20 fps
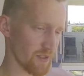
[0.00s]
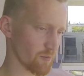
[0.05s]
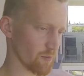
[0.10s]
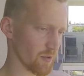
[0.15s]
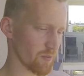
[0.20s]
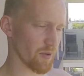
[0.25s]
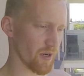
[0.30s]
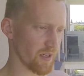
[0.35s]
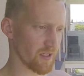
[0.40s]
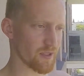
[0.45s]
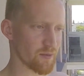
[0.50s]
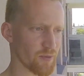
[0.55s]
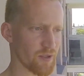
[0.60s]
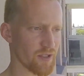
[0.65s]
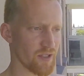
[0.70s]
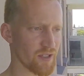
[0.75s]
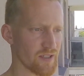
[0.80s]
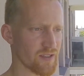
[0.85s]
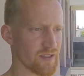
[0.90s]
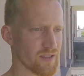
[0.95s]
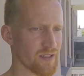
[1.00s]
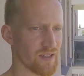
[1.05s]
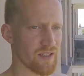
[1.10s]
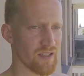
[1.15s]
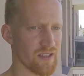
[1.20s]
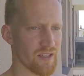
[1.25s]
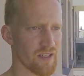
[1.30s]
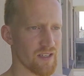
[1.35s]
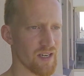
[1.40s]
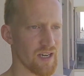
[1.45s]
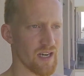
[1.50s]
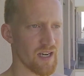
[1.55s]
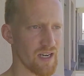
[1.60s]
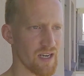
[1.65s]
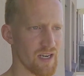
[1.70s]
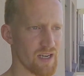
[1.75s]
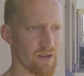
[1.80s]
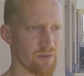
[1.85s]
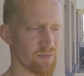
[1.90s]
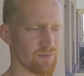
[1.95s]
been my experience.
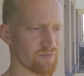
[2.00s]
Yeah,